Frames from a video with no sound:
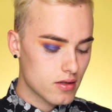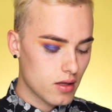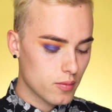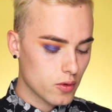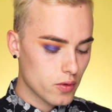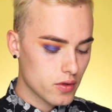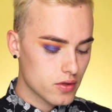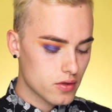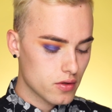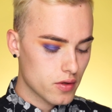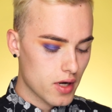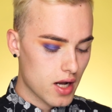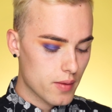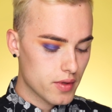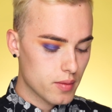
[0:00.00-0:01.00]
I'm going to
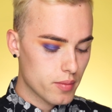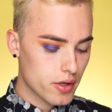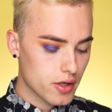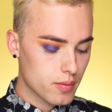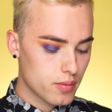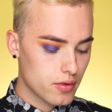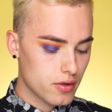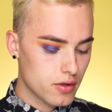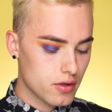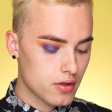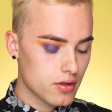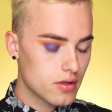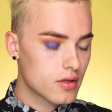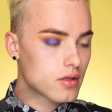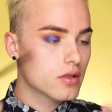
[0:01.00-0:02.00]
grab the purple,
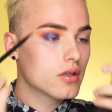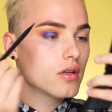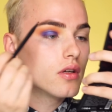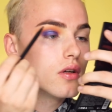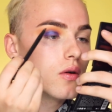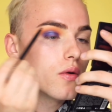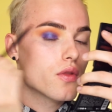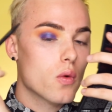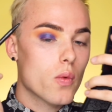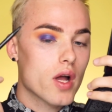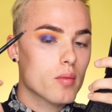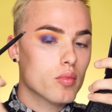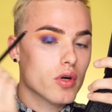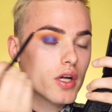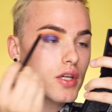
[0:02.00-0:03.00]
the
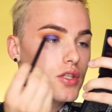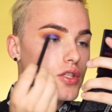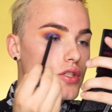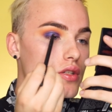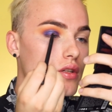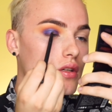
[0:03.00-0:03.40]
wet brush.